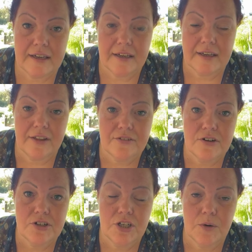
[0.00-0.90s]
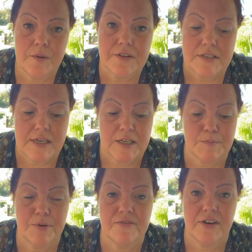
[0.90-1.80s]
Catherine, do you know what the six
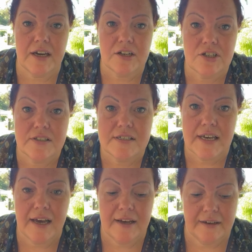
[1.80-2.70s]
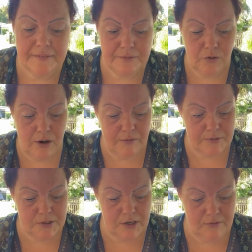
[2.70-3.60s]
perfections are? Well, I'm
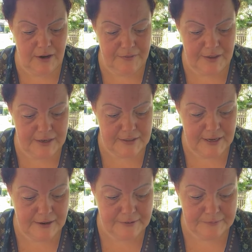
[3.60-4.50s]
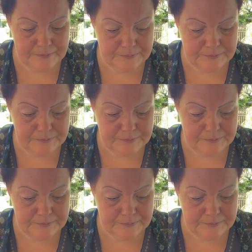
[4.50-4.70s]
just going to write that down.